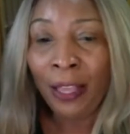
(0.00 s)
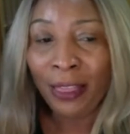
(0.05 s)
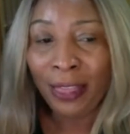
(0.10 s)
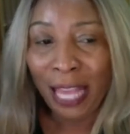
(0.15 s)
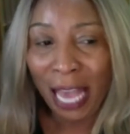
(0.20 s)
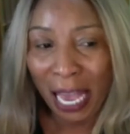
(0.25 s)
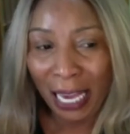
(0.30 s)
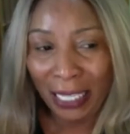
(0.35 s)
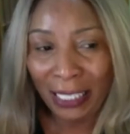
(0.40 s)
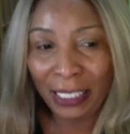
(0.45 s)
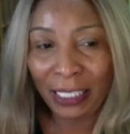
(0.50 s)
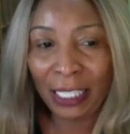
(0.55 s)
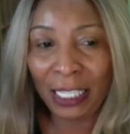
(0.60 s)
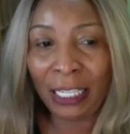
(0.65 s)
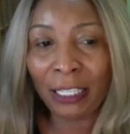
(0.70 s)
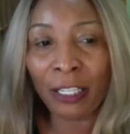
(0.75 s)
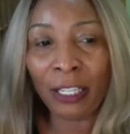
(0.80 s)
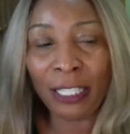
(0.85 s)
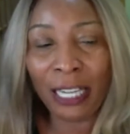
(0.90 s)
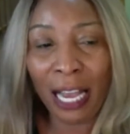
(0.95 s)
That is
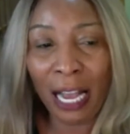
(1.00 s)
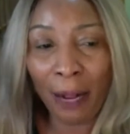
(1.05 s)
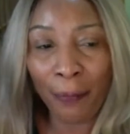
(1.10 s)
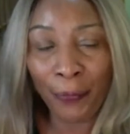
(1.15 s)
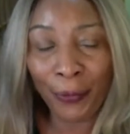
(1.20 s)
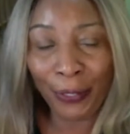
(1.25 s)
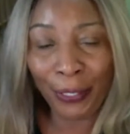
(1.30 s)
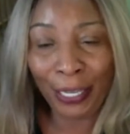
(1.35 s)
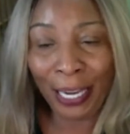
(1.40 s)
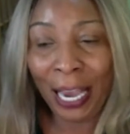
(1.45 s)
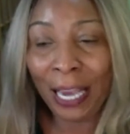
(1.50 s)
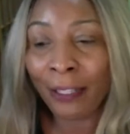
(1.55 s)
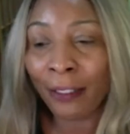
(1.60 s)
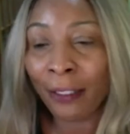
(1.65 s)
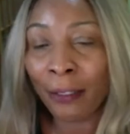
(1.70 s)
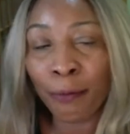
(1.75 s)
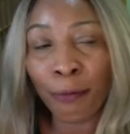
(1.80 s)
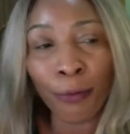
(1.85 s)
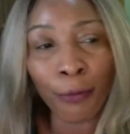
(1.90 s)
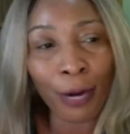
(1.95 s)
still going to have to
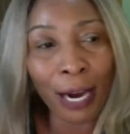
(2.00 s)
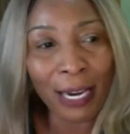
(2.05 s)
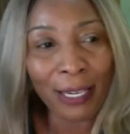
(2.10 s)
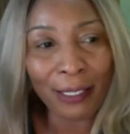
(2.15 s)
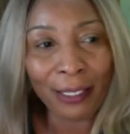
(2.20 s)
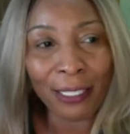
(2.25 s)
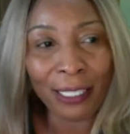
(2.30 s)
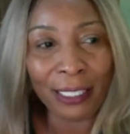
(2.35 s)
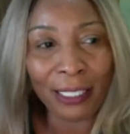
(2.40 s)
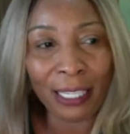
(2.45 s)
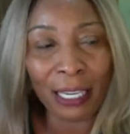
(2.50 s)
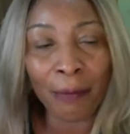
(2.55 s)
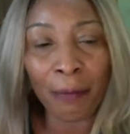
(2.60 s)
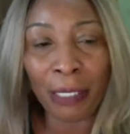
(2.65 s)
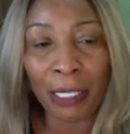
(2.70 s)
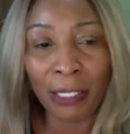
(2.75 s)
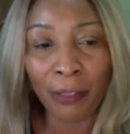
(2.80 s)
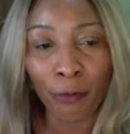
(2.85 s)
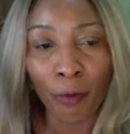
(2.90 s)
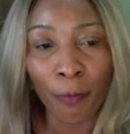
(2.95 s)
lighten, brighten the skin
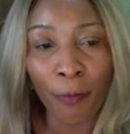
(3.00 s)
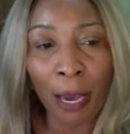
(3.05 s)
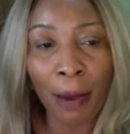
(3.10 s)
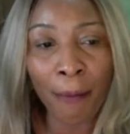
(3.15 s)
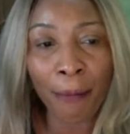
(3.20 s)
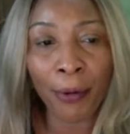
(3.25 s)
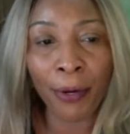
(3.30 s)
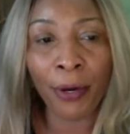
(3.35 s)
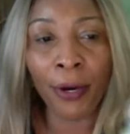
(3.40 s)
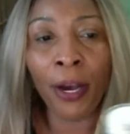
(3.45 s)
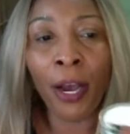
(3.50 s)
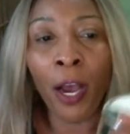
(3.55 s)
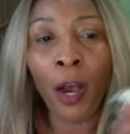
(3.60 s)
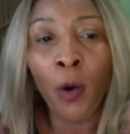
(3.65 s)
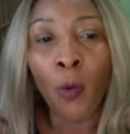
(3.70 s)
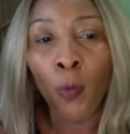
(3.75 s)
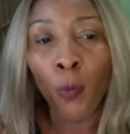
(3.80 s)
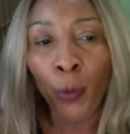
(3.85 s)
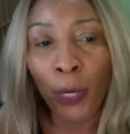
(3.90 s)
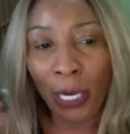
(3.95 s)
because remember,
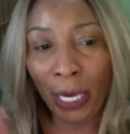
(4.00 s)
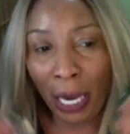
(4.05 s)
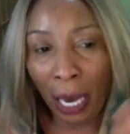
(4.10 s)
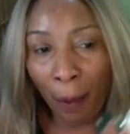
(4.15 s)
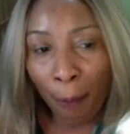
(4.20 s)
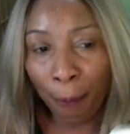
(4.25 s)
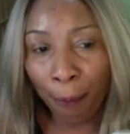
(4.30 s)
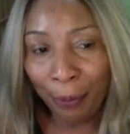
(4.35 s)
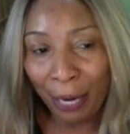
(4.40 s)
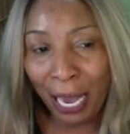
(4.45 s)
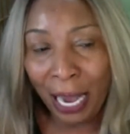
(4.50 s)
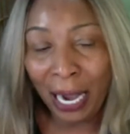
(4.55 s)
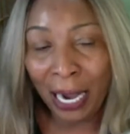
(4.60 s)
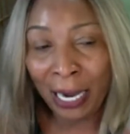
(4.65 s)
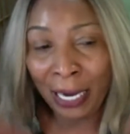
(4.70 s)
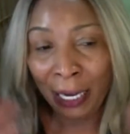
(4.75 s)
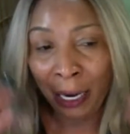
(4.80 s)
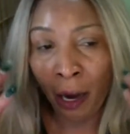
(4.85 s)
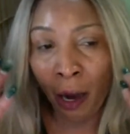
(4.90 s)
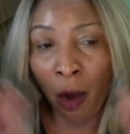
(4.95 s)
we
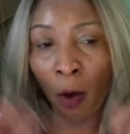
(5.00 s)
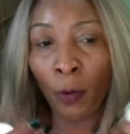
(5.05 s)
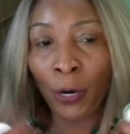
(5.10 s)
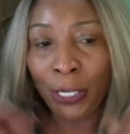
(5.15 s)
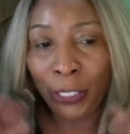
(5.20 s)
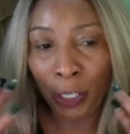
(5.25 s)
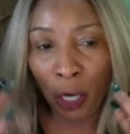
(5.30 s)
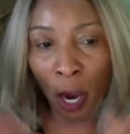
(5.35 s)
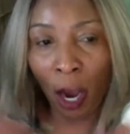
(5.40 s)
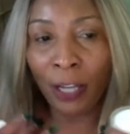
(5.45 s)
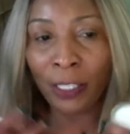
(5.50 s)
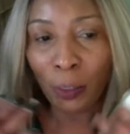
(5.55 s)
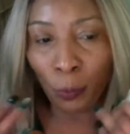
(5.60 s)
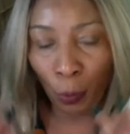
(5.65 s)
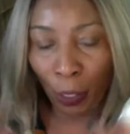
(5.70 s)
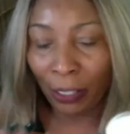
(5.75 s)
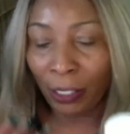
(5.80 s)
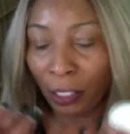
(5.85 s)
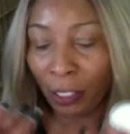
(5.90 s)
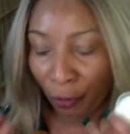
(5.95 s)
apply our dark
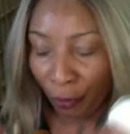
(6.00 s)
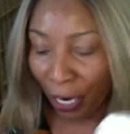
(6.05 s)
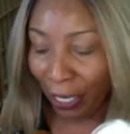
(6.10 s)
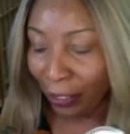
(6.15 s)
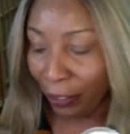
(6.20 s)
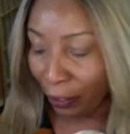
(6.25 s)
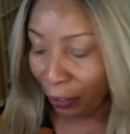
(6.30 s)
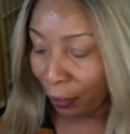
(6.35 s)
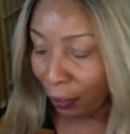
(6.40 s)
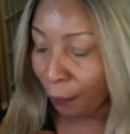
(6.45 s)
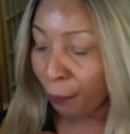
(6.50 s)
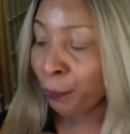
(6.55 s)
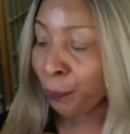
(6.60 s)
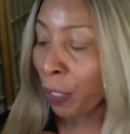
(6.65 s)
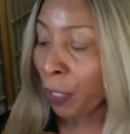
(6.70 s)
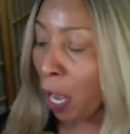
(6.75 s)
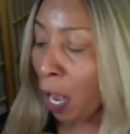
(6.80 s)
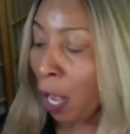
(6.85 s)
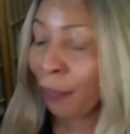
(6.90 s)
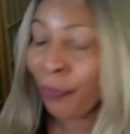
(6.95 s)
spot corrector
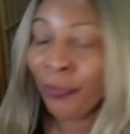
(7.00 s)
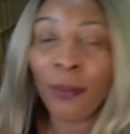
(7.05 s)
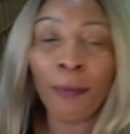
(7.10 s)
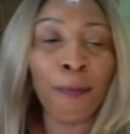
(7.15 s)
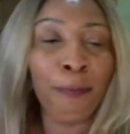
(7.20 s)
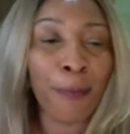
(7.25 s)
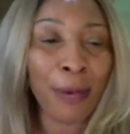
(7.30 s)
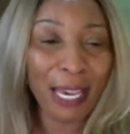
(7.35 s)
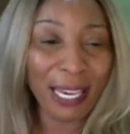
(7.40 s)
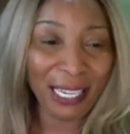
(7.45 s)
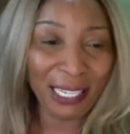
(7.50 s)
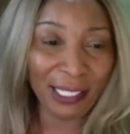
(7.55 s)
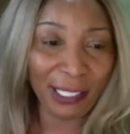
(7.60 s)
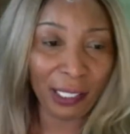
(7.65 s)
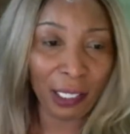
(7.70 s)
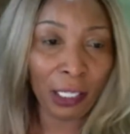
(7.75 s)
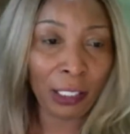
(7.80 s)
on the base.